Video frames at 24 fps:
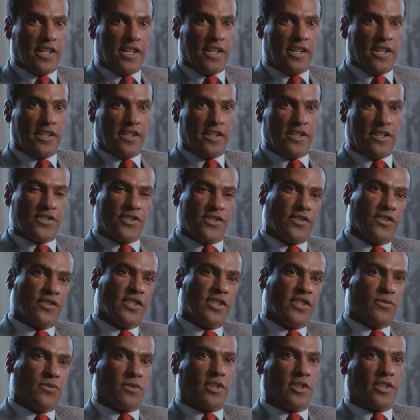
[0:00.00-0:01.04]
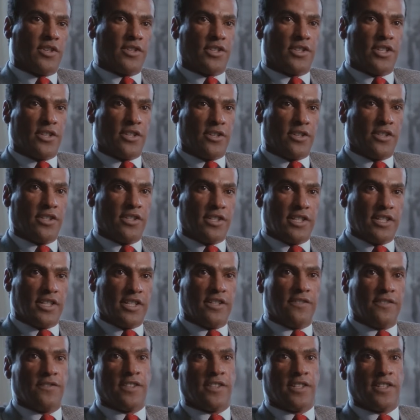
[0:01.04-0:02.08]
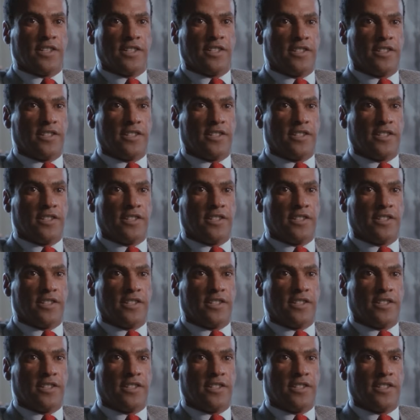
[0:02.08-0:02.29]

and so these were alternative